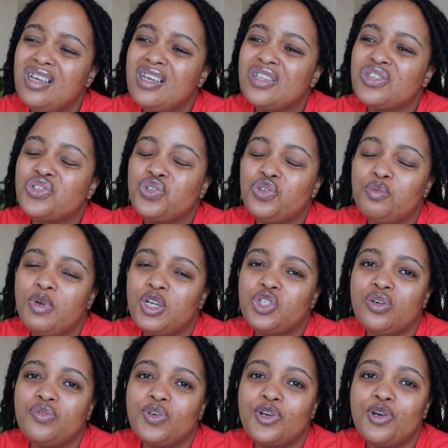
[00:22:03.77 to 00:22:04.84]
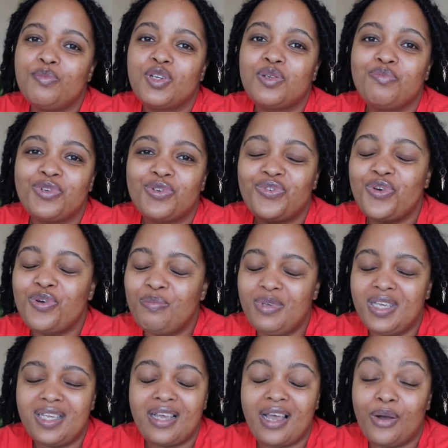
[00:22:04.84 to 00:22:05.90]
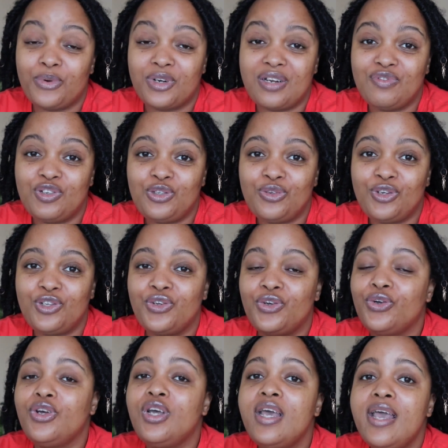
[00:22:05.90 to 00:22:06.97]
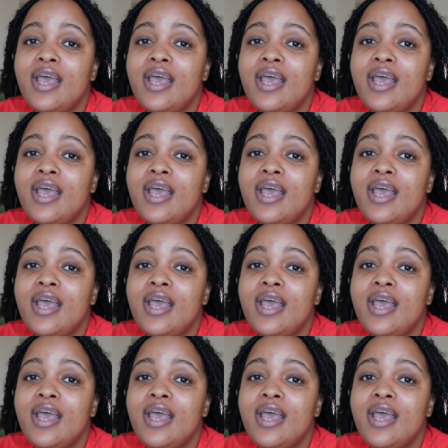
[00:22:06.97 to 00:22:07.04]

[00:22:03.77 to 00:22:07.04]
it's too much of a commitment for me. I would never do a year.